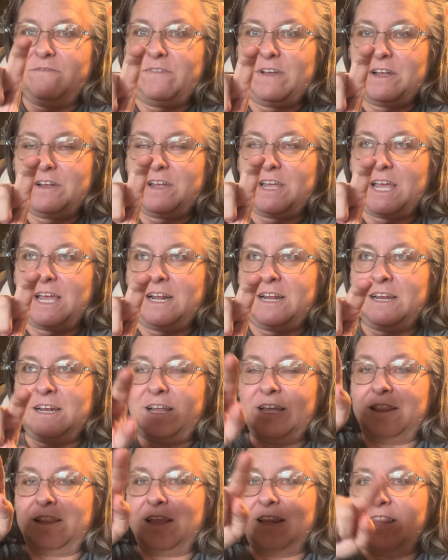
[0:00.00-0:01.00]
variegated,
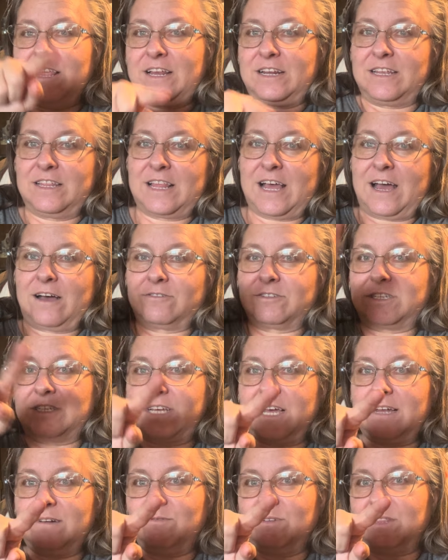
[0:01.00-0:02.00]
and then they did the
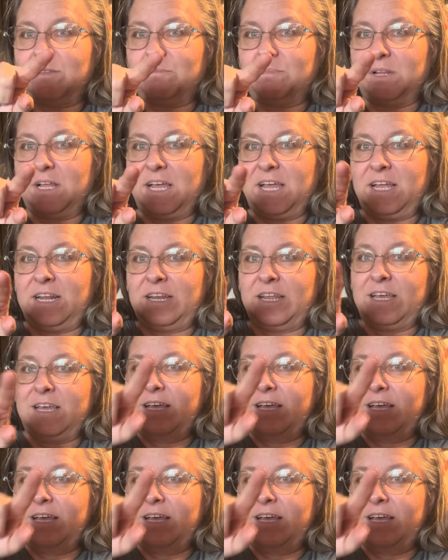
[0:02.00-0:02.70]
outside with the plain,